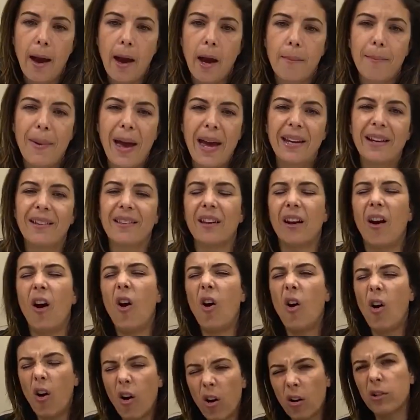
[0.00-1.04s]
um, and it's a
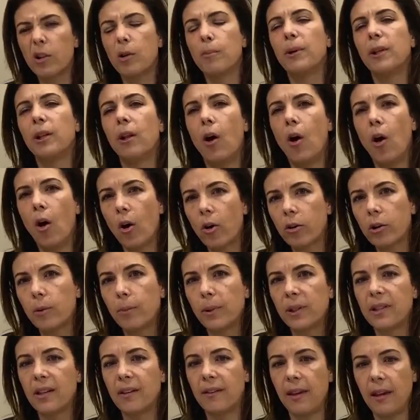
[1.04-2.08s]
horrible,
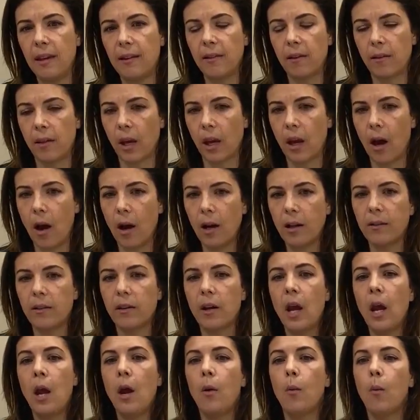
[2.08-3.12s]
horrible disease of the gut
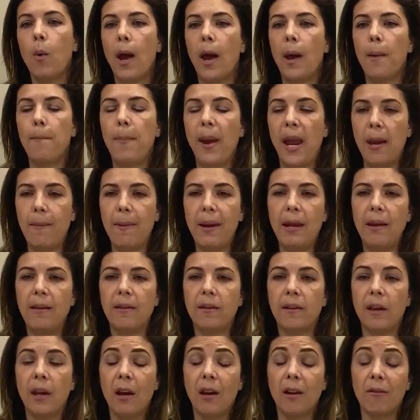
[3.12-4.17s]
where
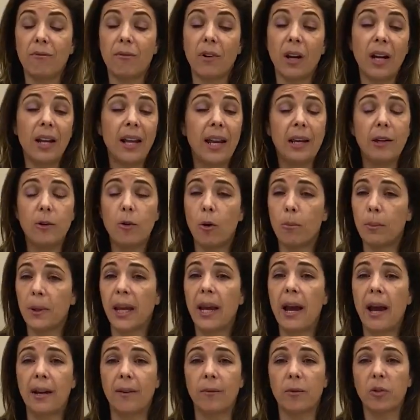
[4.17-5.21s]
babies really are normally
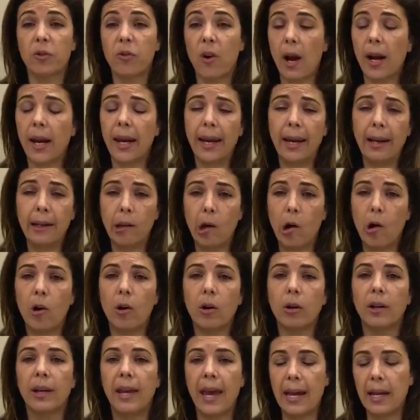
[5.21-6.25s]
kind of trucking
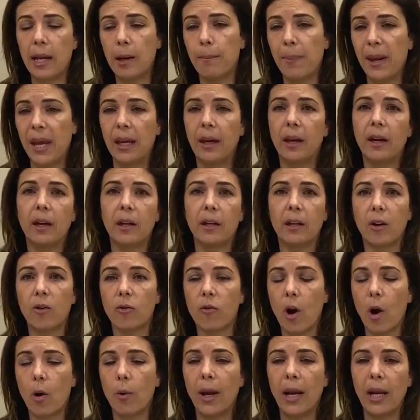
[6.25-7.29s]
along, getting bigger,
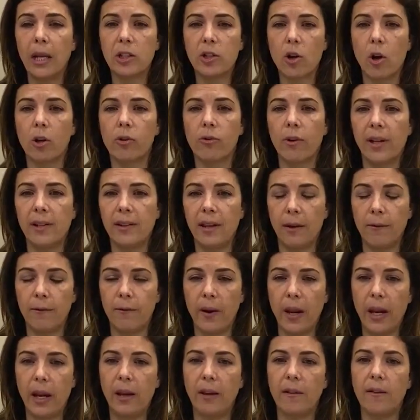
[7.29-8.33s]
growing, tolerating
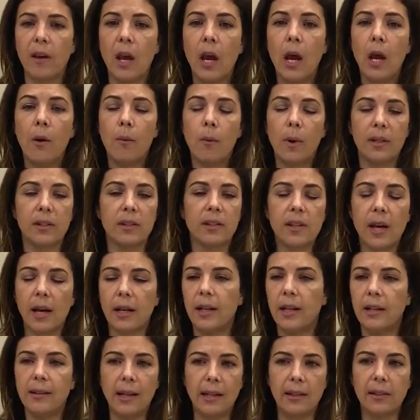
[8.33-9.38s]
feeds, when
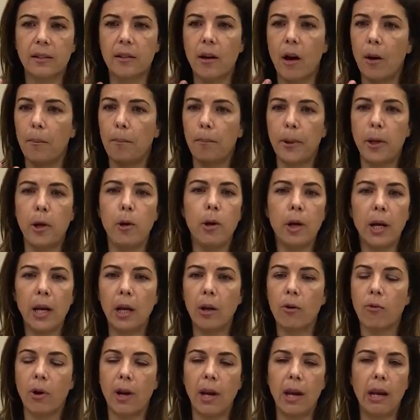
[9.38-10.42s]
suddenly they start puking
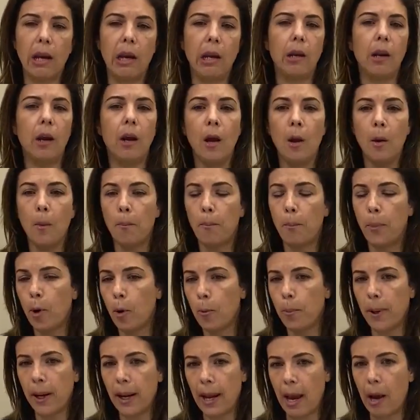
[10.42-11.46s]
green,
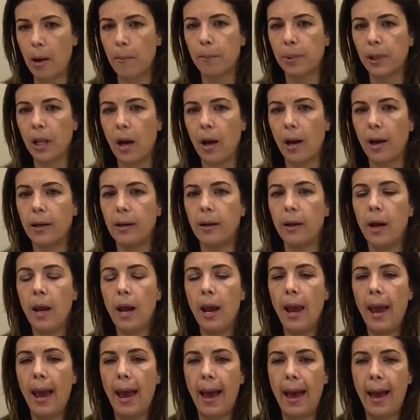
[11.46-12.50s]
pooping out blood,
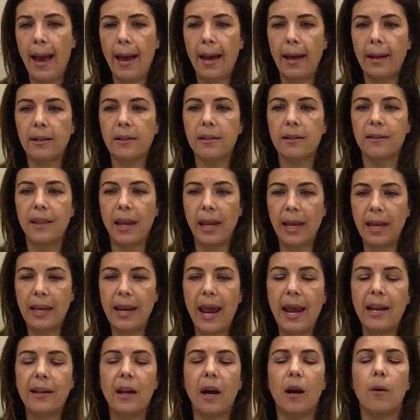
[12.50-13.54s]
and they can
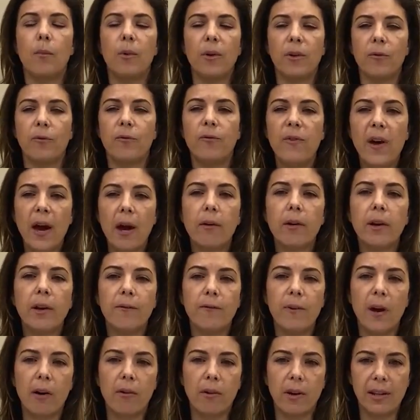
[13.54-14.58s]
end up with very,
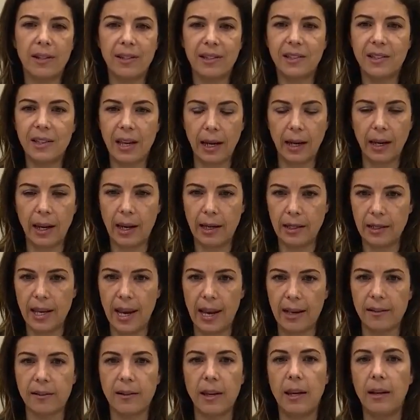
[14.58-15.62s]
very sick
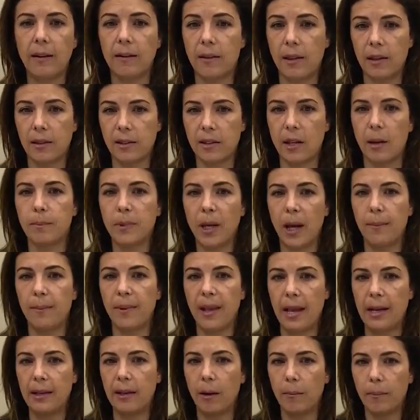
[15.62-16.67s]
intestines that sometimes
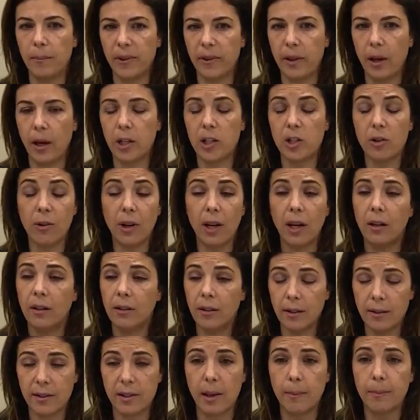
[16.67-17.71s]
end up surgery
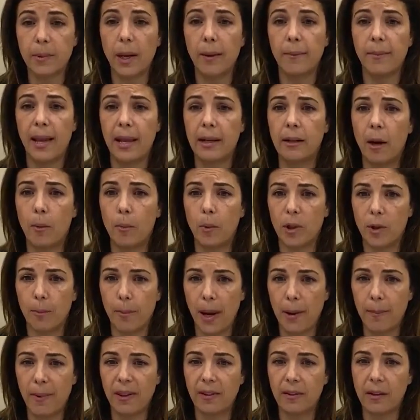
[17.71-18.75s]
and sometimes end up with the
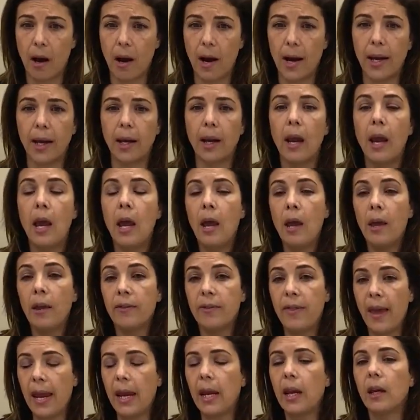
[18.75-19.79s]
babies dying.
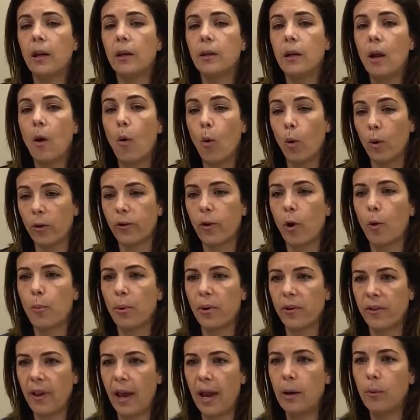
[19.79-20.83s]
They can also
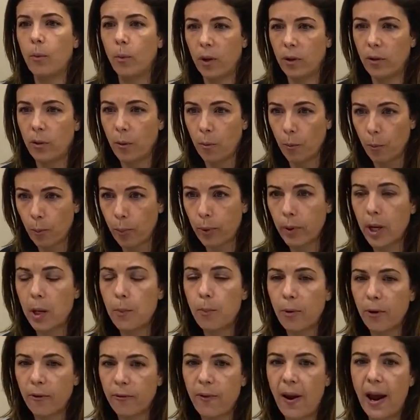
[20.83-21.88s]
present with pretty
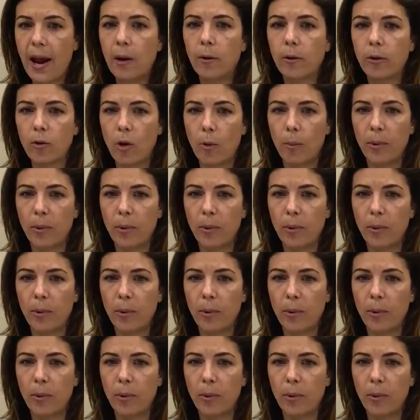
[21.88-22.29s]
profound